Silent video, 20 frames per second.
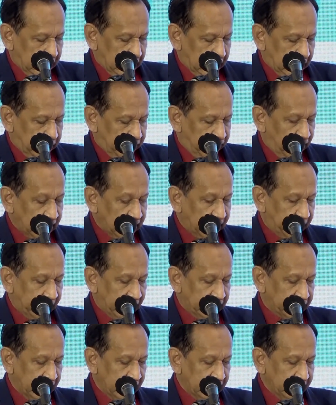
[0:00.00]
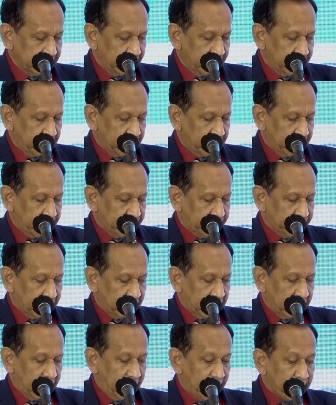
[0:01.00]
For the patient,
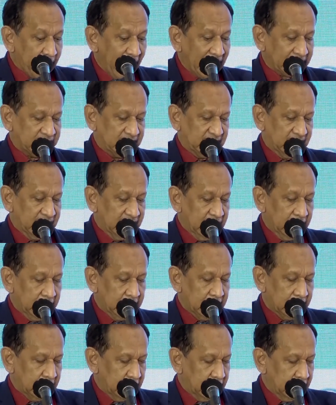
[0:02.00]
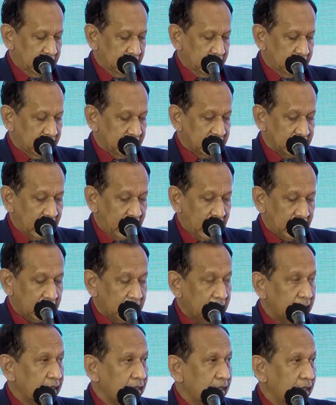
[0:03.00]
a much needed drug,
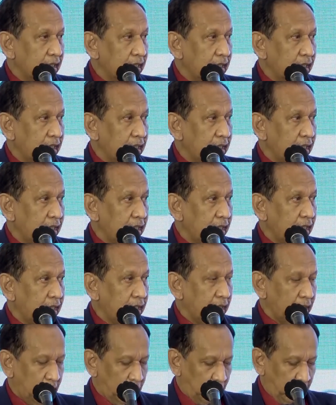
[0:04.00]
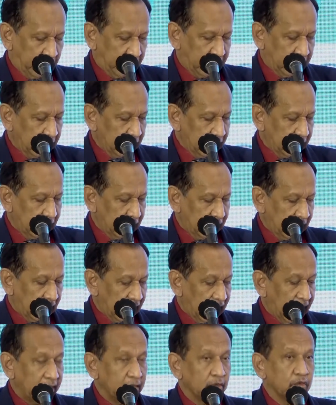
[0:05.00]
quicker
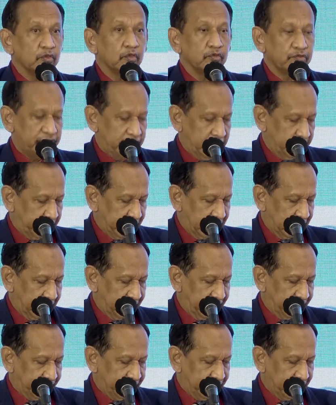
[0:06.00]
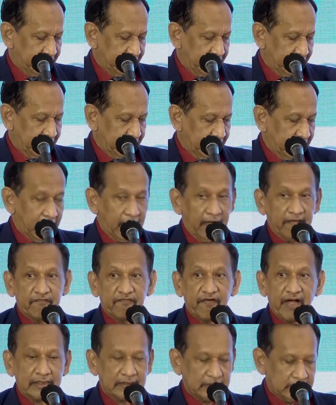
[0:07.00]
and also cheaper, and
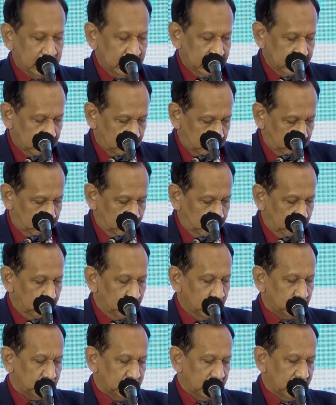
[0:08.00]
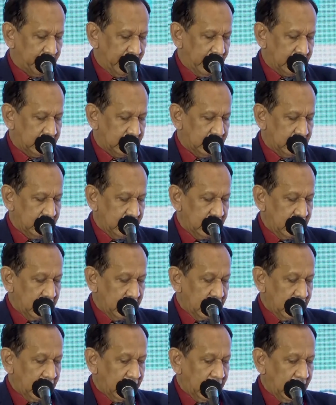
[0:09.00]
faster to go to the market,
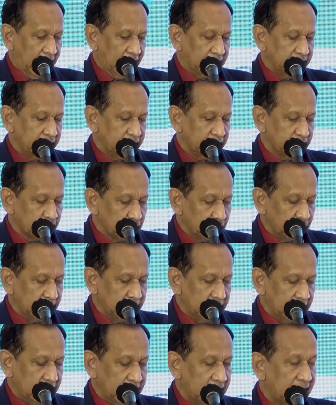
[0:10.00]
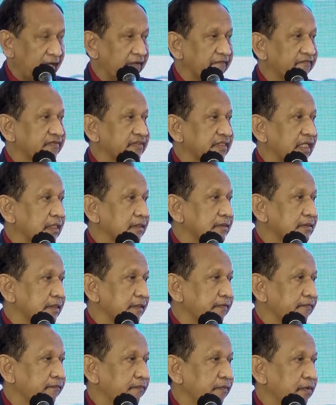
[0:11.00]
and sooner lives are
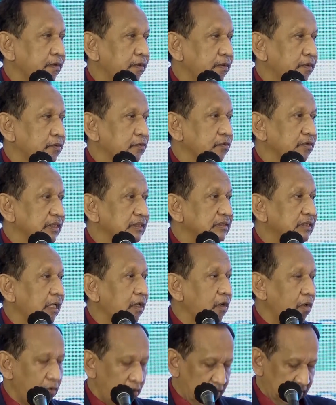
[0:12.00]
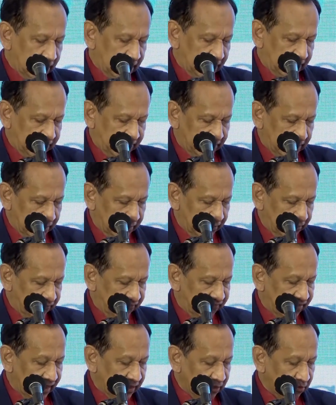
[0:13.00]
saved. So these are all the
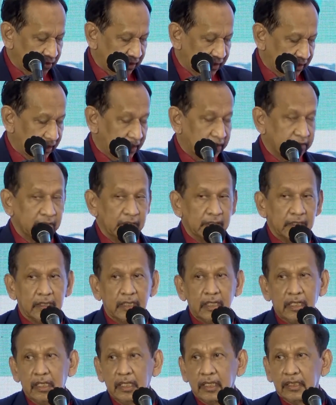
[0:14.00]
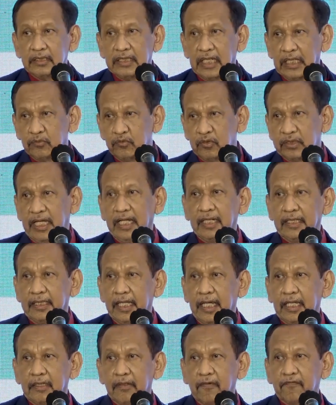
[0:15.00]
value creation that we can
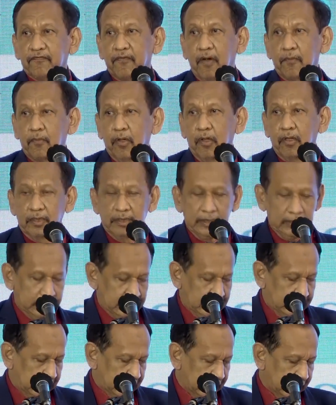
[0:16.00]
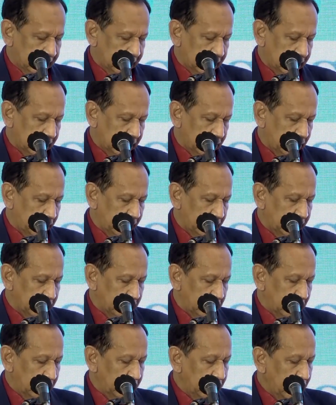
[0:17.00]
get from all this, what you
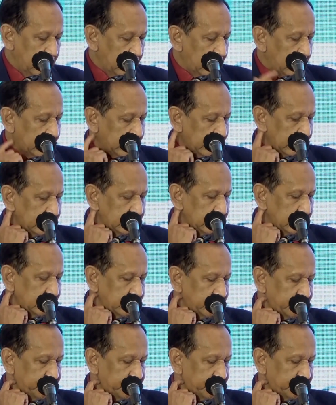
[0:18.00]
call R&D.